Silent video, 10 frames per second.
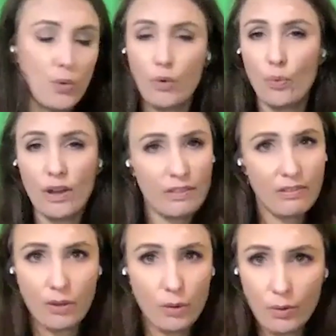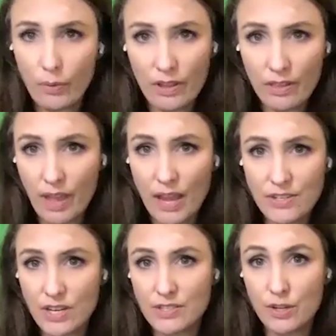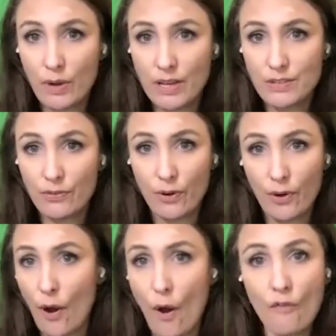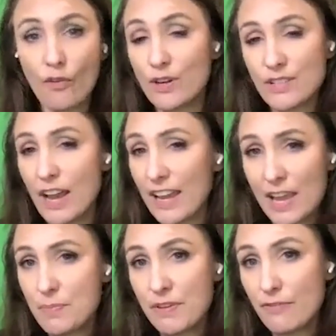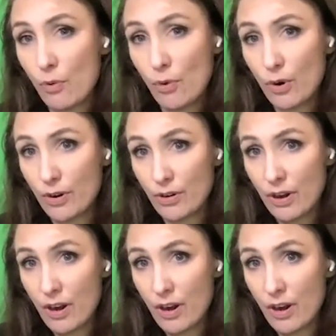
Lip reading: were with HSUS for over a decade before,